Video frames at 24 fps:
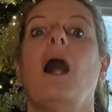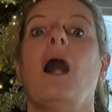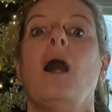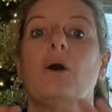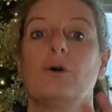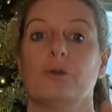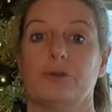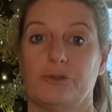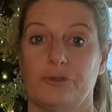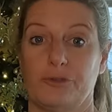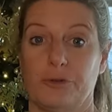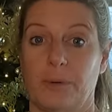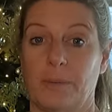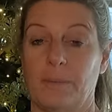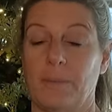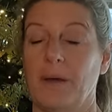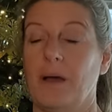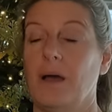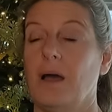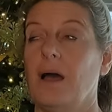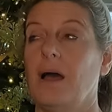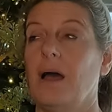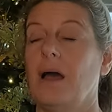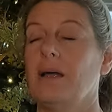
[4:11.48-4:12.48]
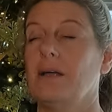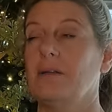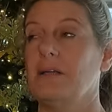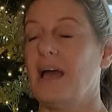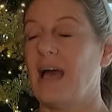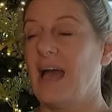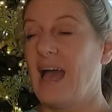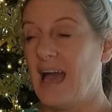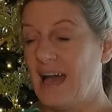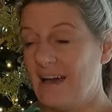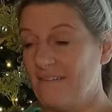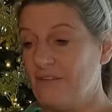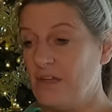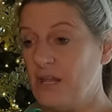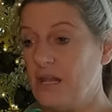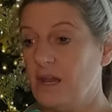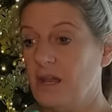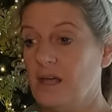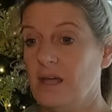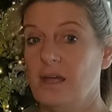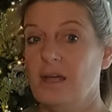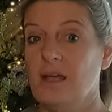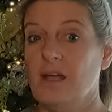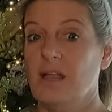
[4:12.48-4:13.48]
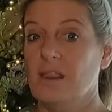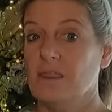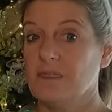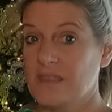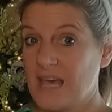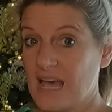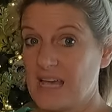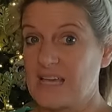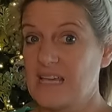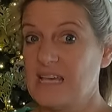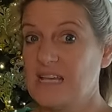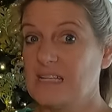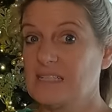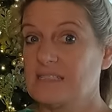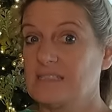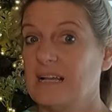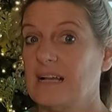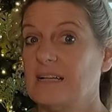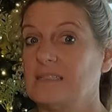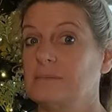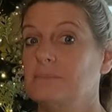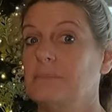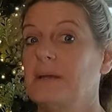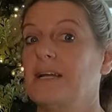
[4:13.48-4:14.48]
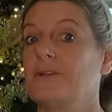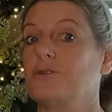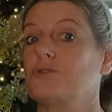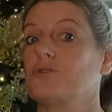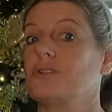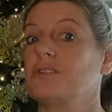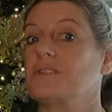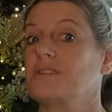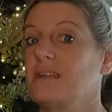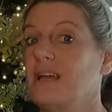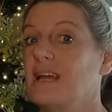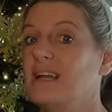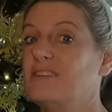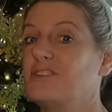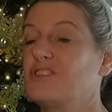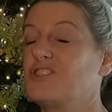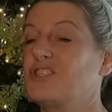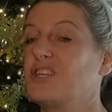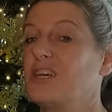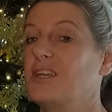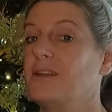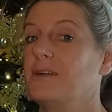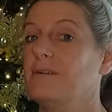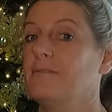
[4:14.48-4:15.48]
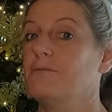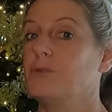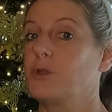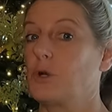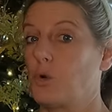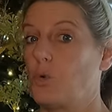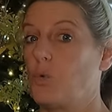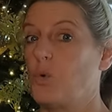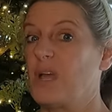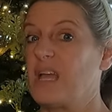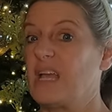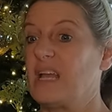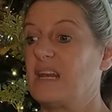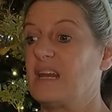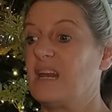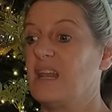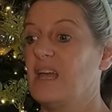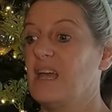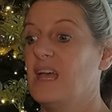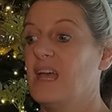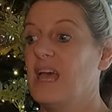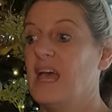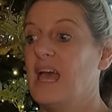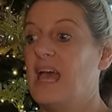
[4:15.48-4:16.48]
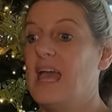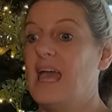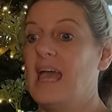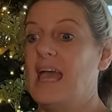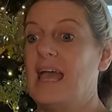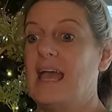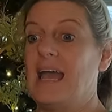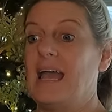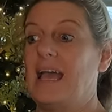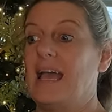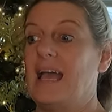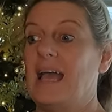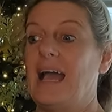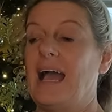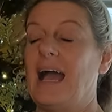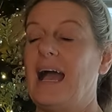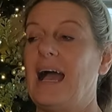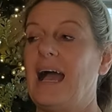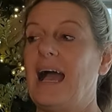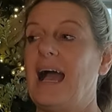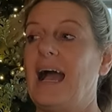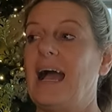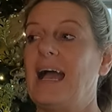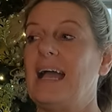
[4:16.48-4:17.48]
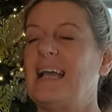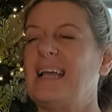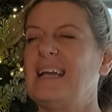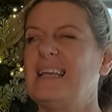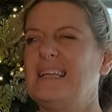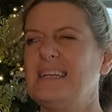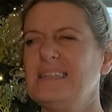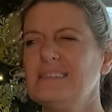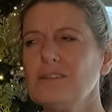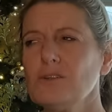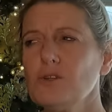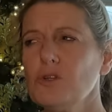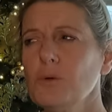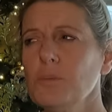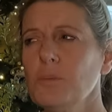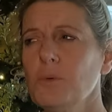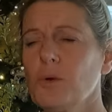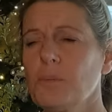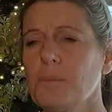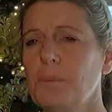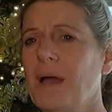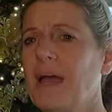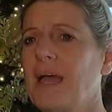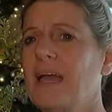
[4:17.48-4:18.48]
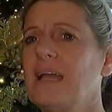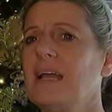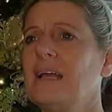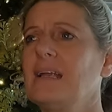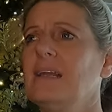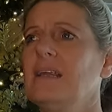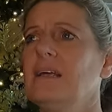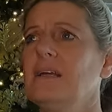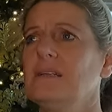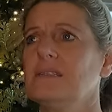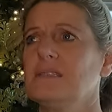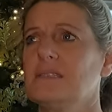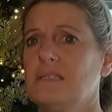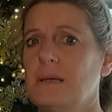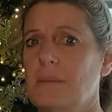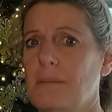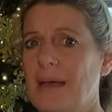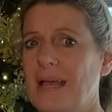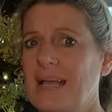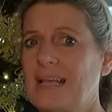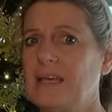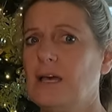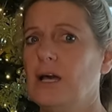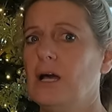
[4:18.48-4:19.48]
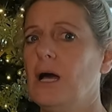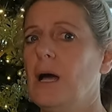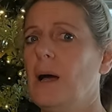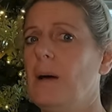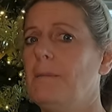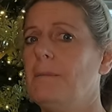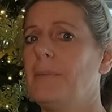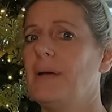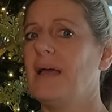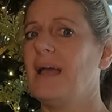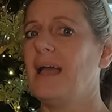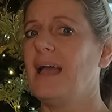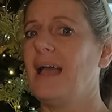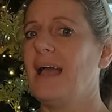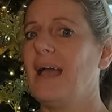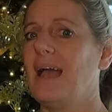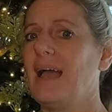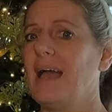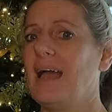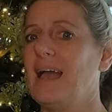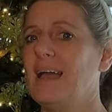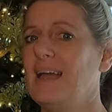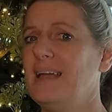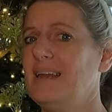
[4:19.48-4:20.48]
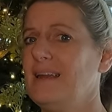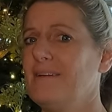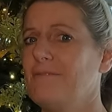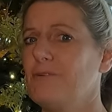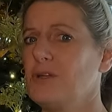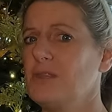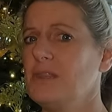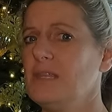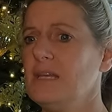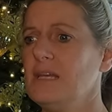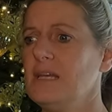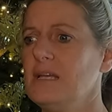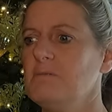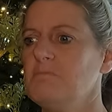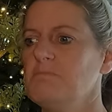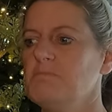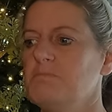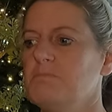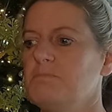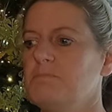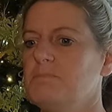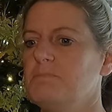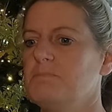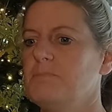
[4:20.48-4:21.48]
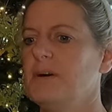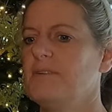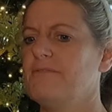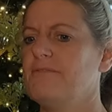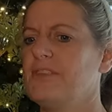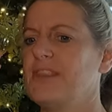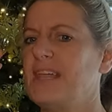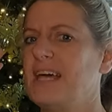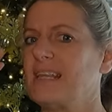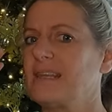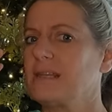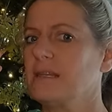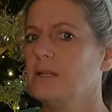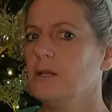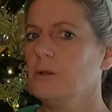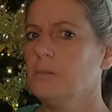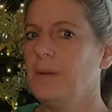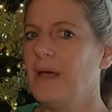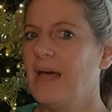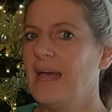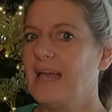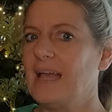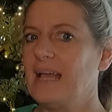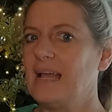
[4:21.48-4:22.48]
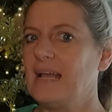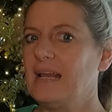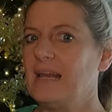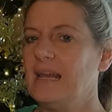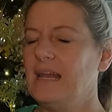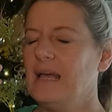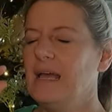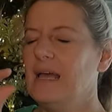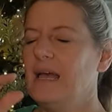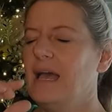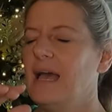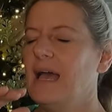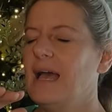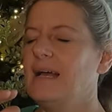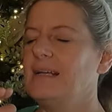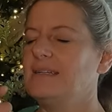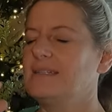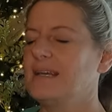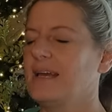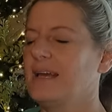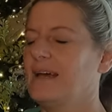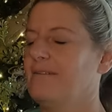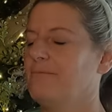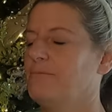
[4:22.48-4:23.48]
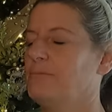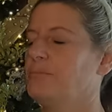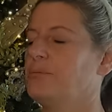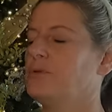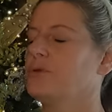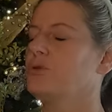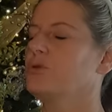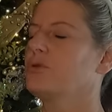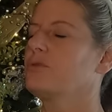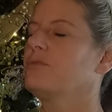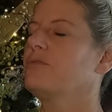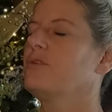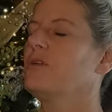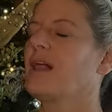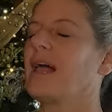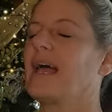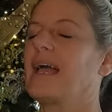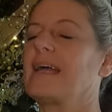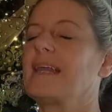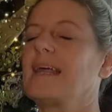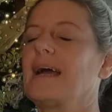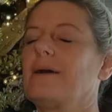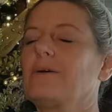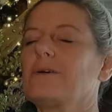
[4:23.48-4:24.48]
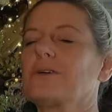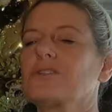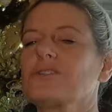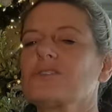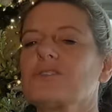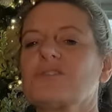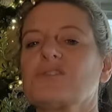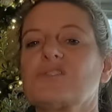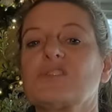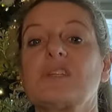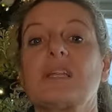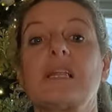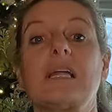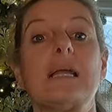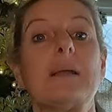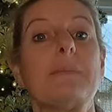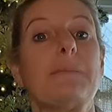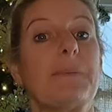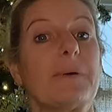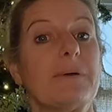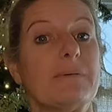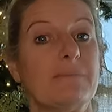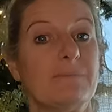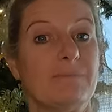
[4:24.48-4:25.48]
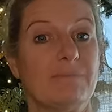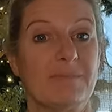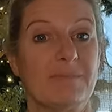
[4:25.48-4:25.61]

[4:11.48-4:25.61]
awesome having that king size mattress instead of the queen. It is a little more pain to make up and everything, but for that little pain and to have beautiful 8 hours of sleep,